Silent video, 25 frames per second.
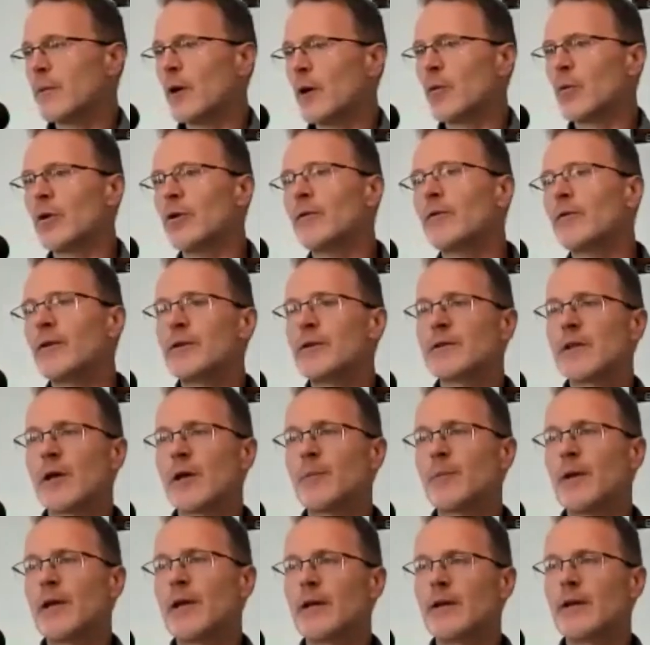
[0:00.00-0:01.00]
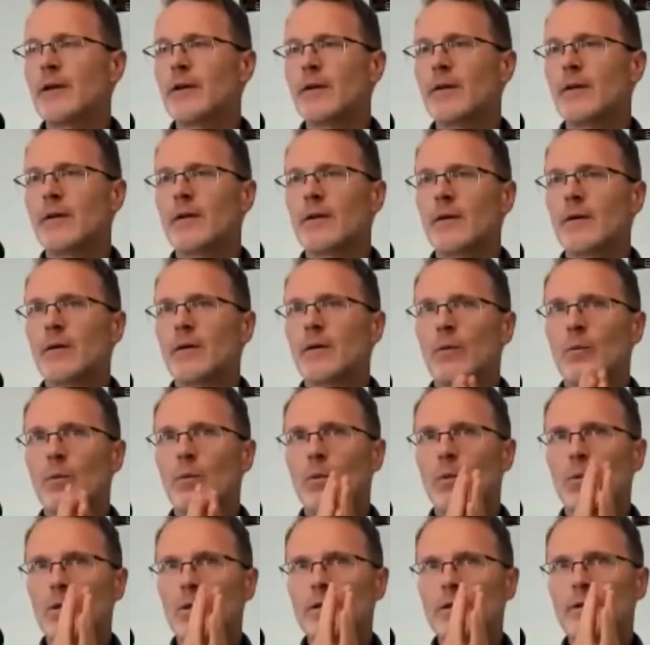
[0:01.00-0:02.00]
by worldviews I mean,
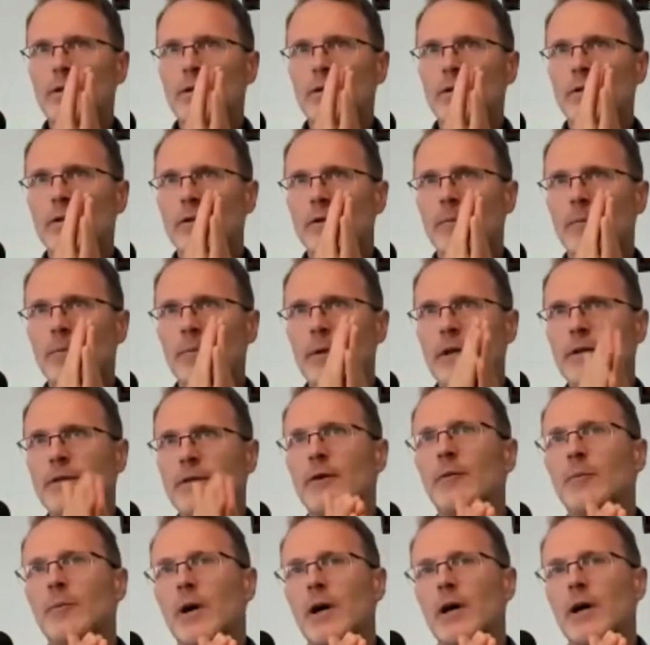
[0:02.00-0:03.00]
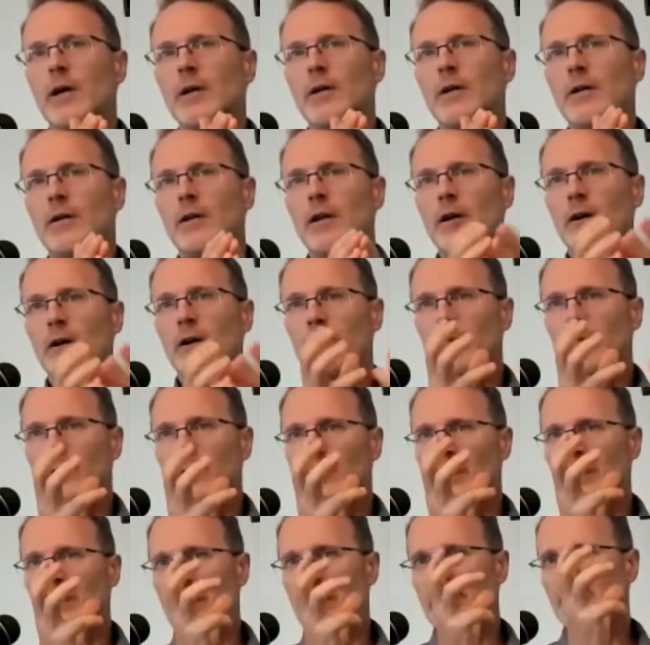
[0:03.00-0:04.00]
what's your mental model of the
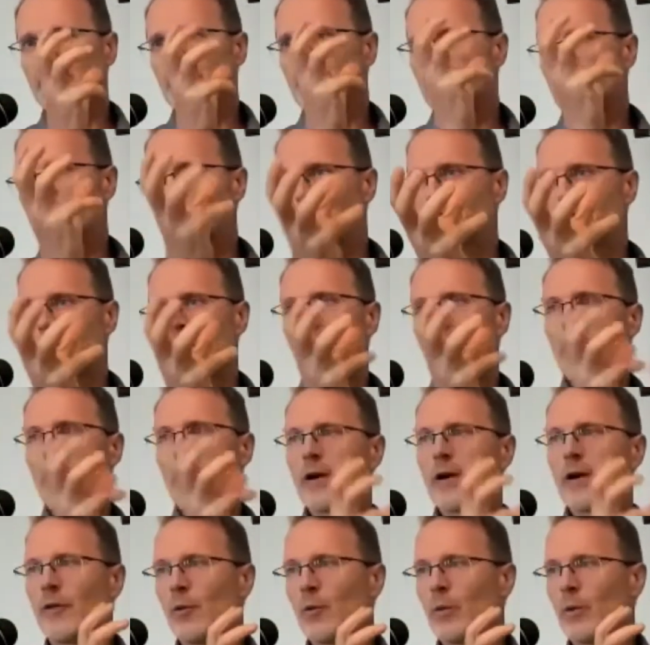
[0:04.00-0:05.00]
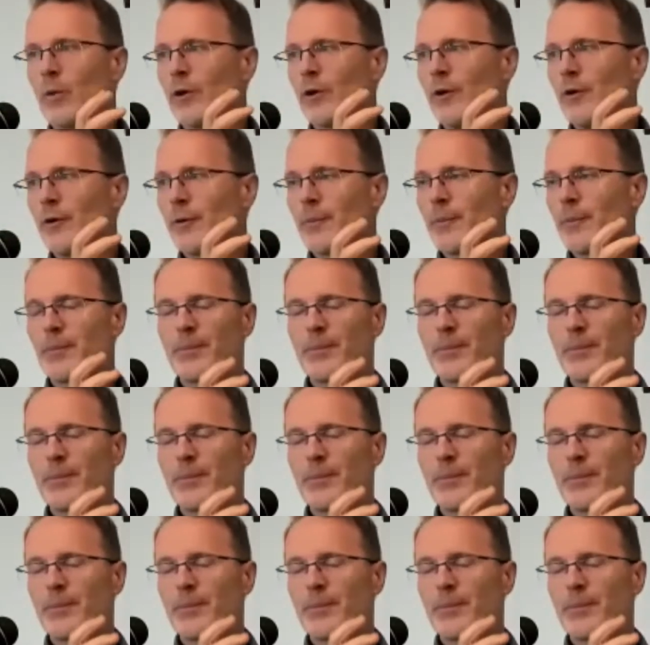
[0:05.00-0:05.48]
relationship of God and the world?